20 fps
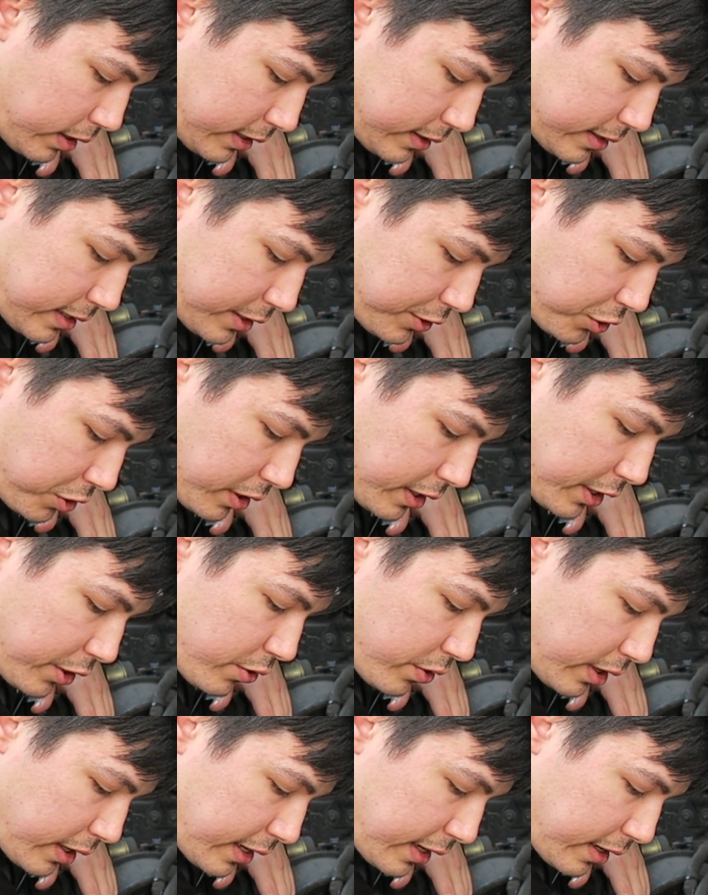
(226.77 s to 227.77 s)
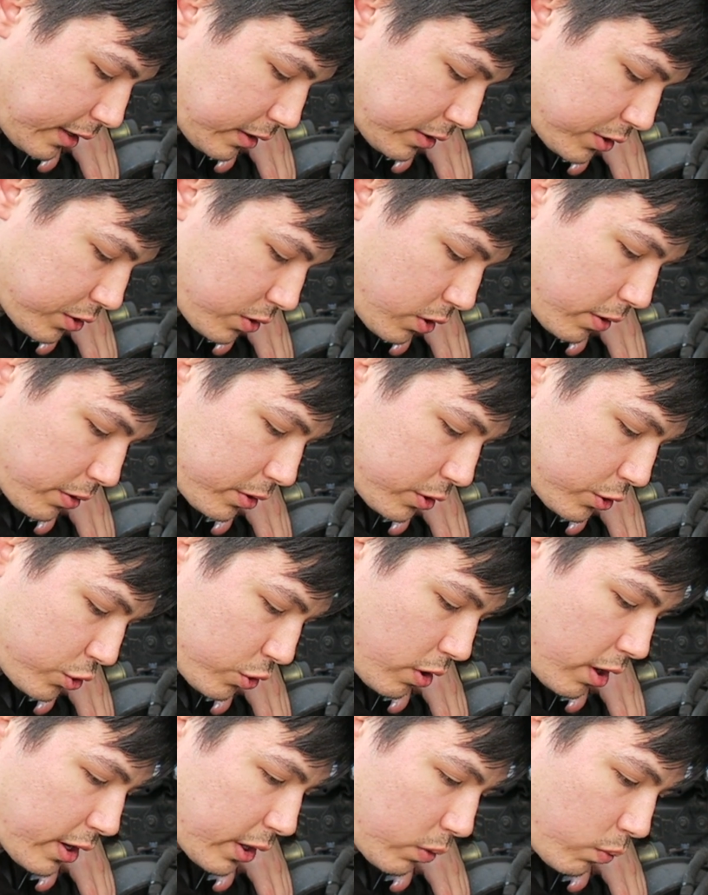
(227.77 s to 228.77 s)
Essentially, you can start the
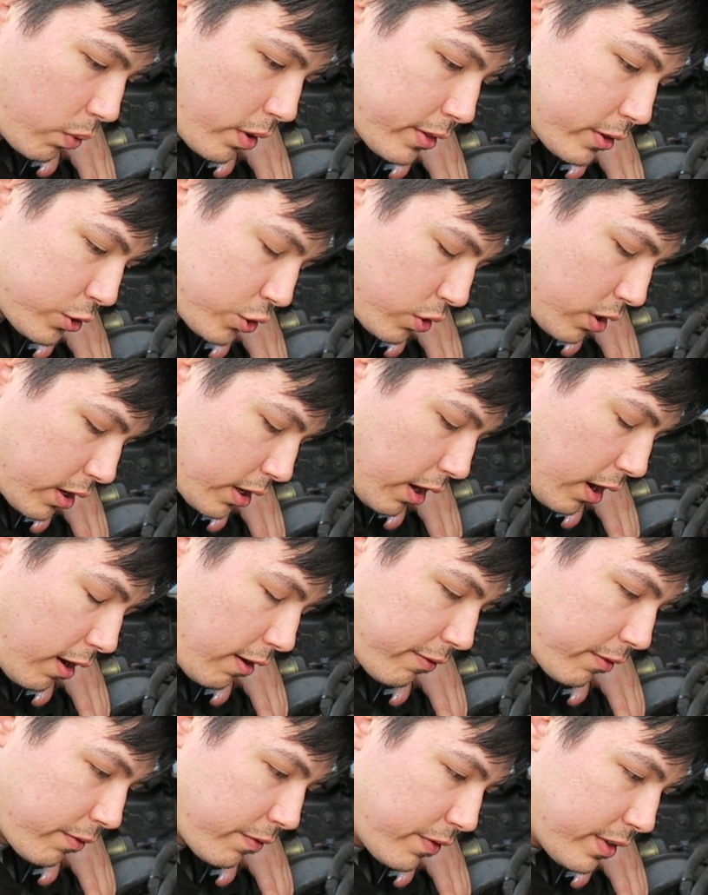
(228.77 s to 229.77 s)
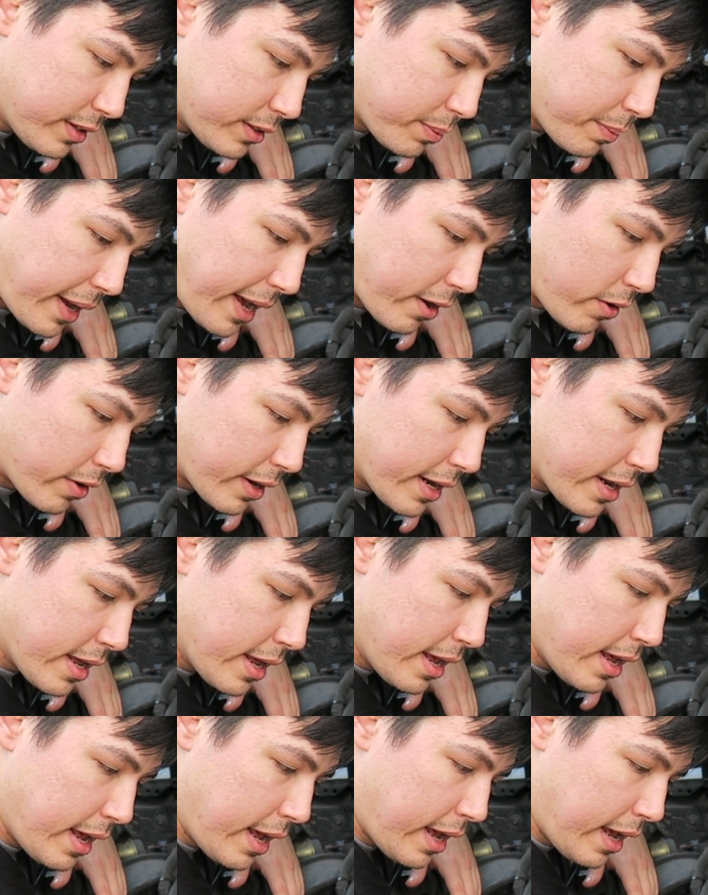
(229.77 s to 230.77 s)
truck and run the truck off of this battery,
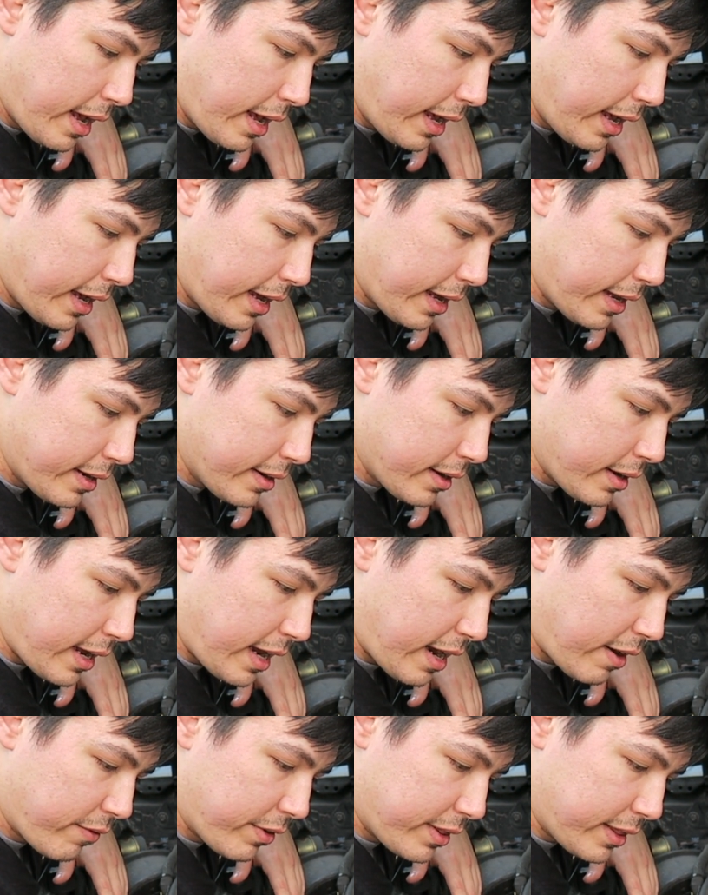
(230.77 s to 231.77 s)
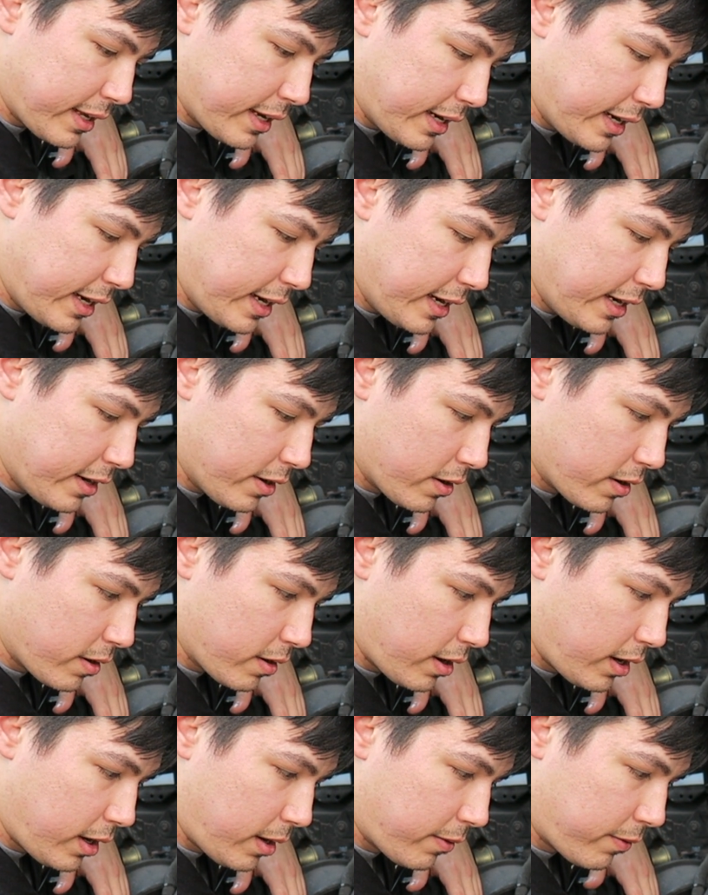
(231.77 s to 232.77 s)
and everything
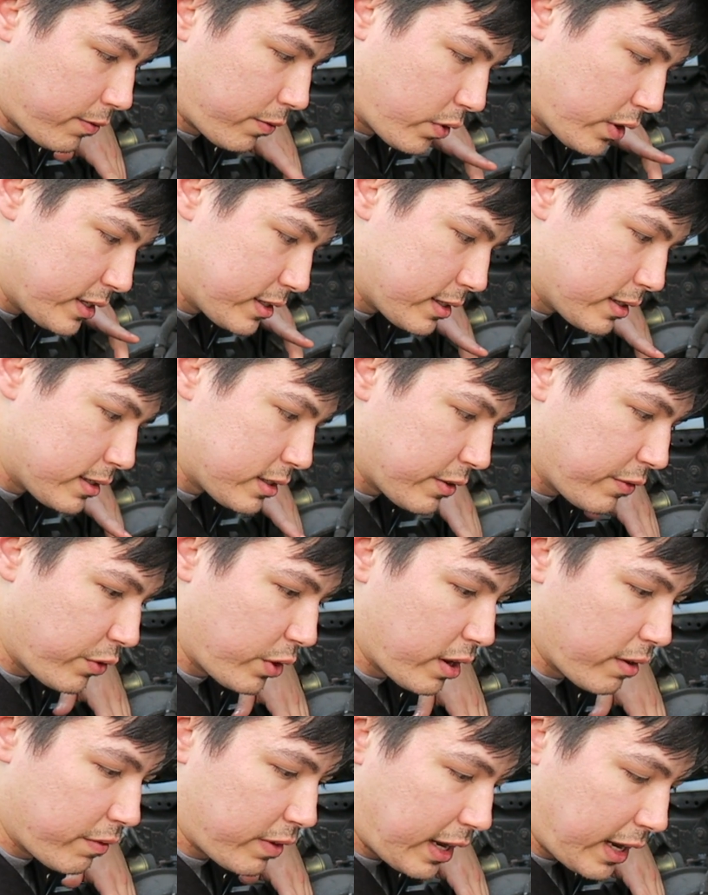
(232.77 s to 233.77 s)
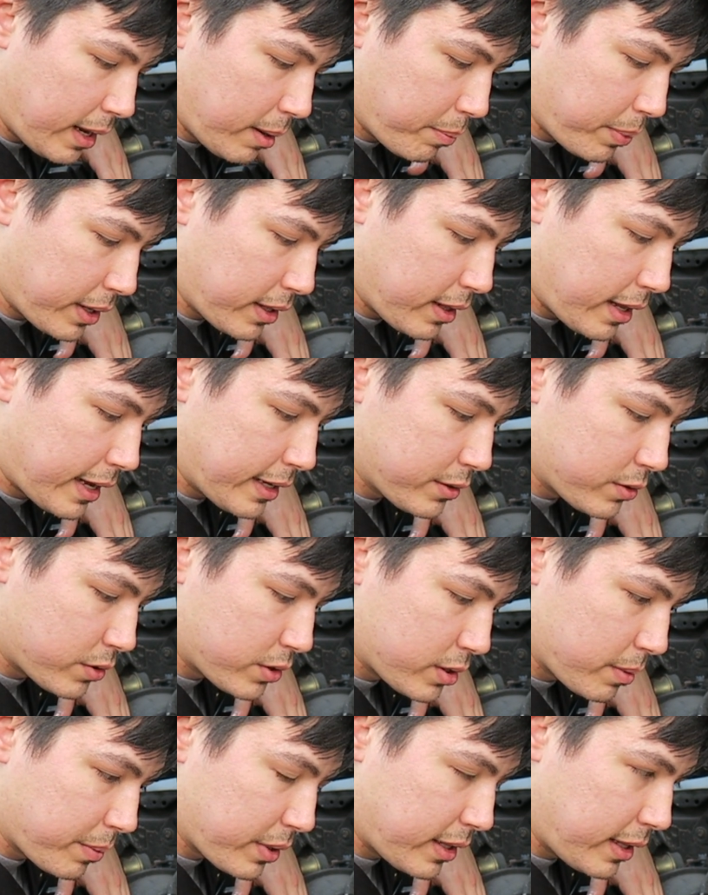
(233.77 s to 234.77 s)
here, for instance, if you have camping lights
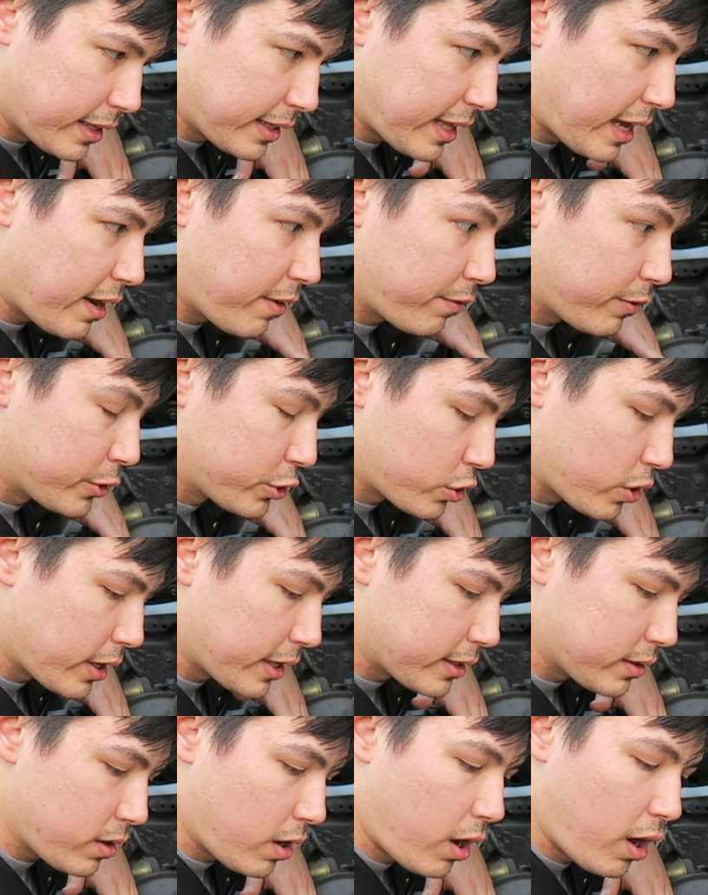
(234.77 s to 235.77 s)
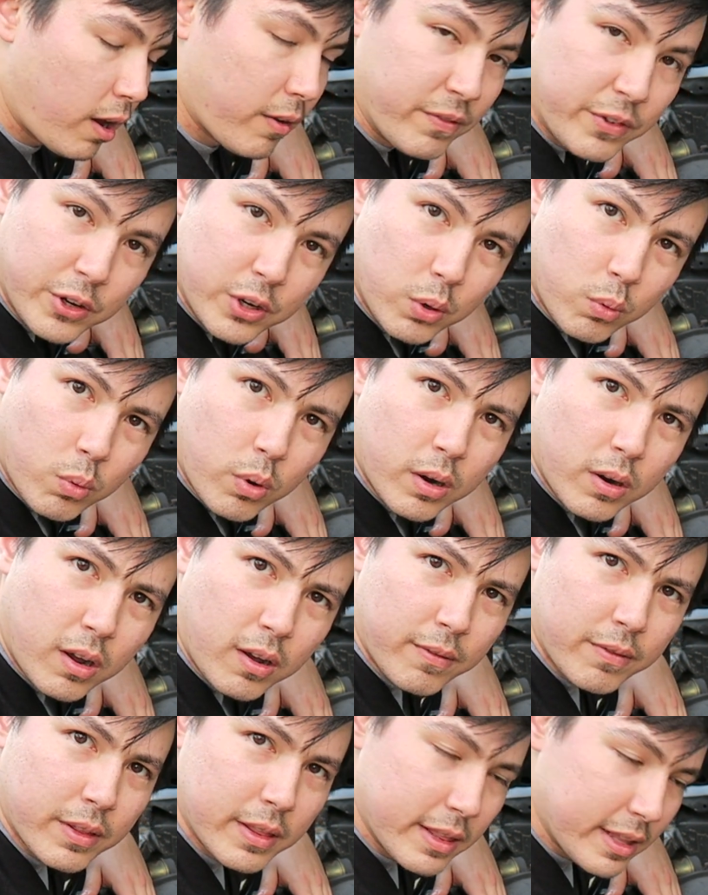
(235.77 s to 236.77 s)
or something like that, if your truck is off, you can run
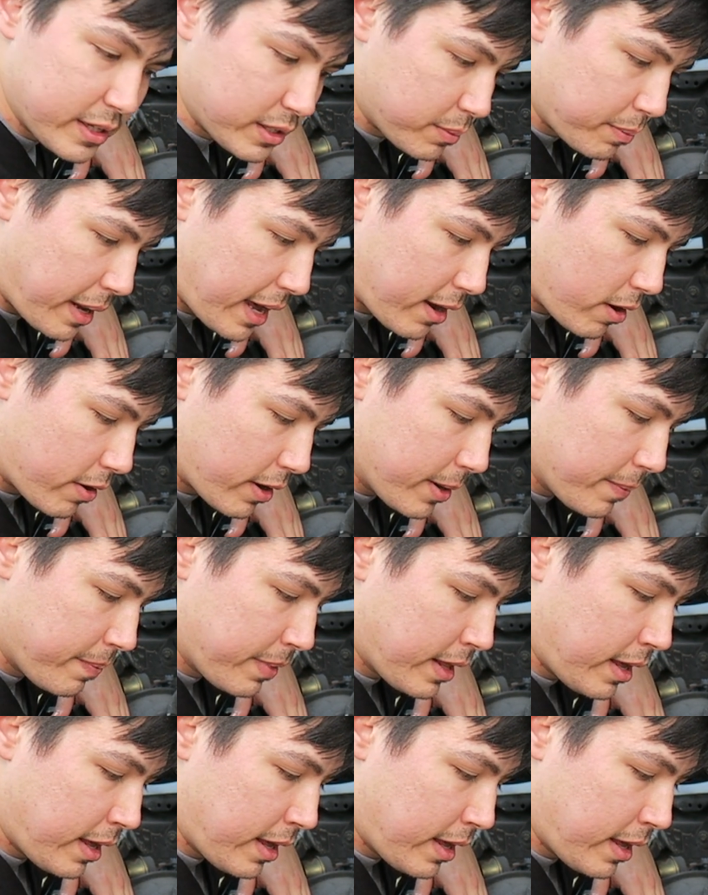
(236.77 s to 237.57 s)
off of this battery.